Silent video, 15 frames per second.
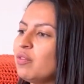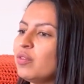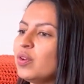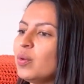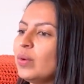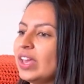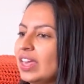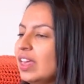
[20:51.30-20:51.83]

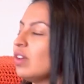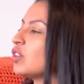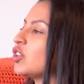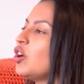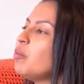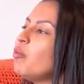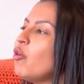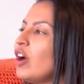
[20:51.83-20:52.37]
we kill
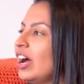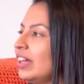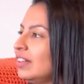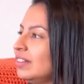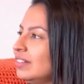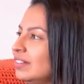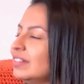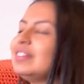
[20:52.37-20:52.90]

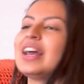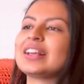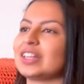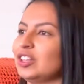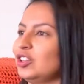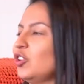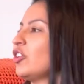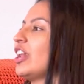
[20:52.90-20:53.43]
someone,
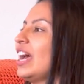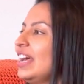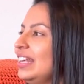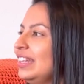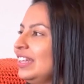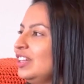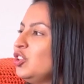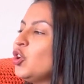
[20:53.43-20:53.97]
that's not
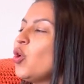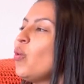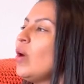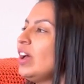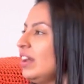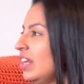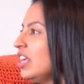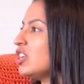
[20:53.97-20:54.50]
nice. Yeah. No
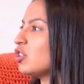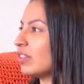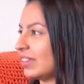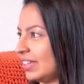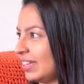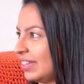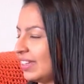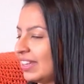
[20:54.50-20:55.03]
one needs to
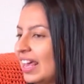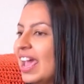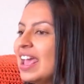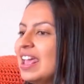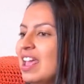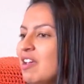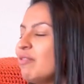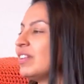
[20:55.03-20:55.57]
say
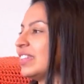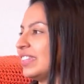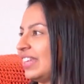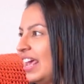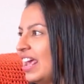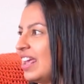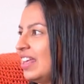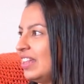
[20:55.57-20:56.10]

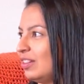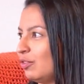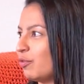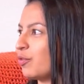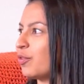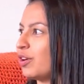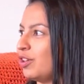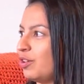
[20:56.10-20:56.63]

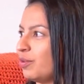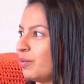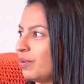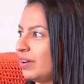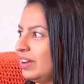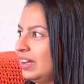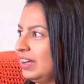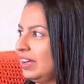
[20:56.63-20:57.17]
it for you.
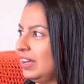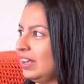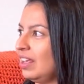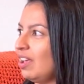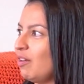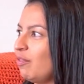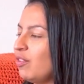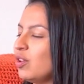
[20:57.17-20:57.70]
Yeah.
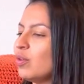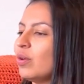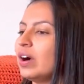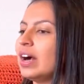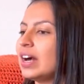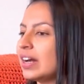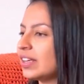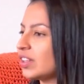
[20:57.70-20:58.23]
If you
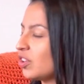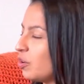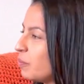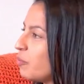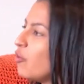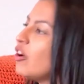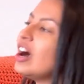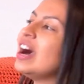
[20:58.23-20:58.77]
hurt
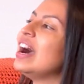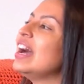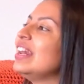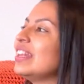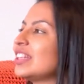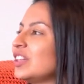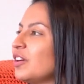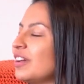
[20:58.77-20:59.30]
someone,
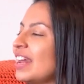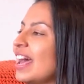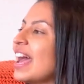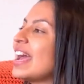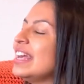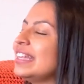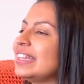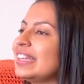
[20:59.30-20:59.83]
it's not
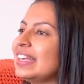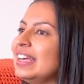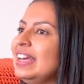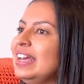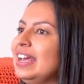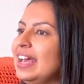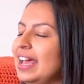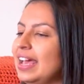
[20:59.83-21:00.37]
nice.
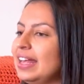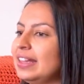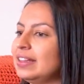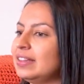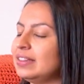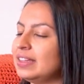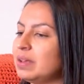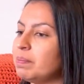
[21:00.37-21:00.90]

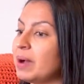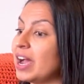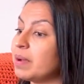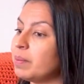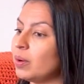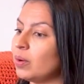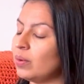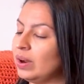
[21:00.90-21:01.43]
And the
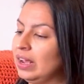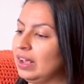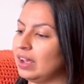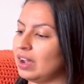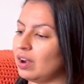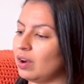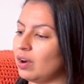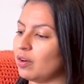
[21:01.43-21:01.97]
Bible,
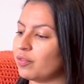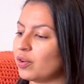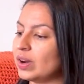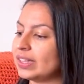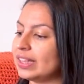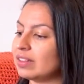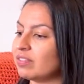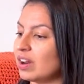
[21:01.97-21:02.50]
of
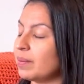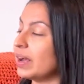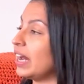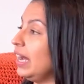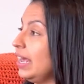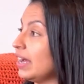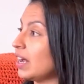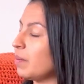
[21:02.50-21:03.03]
course, is very
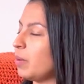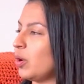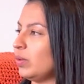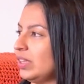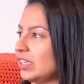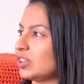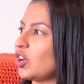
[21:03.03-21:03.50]
clear about these